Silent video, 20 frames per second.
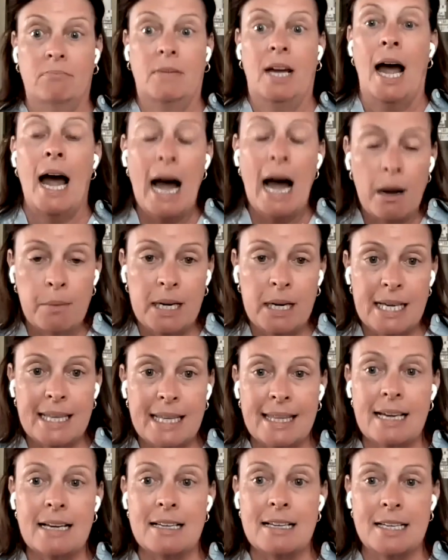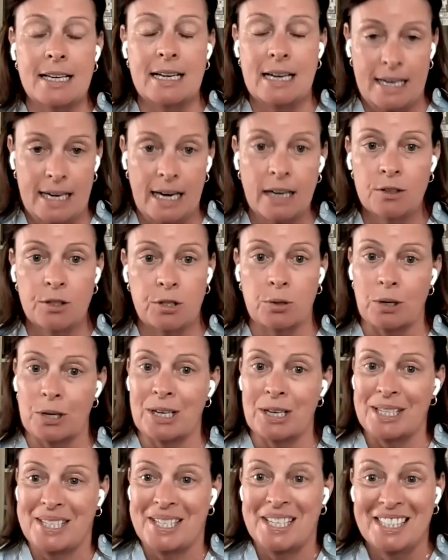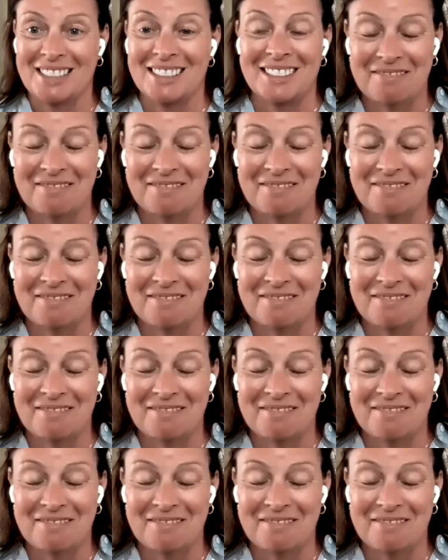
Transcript: how many things can I outsource?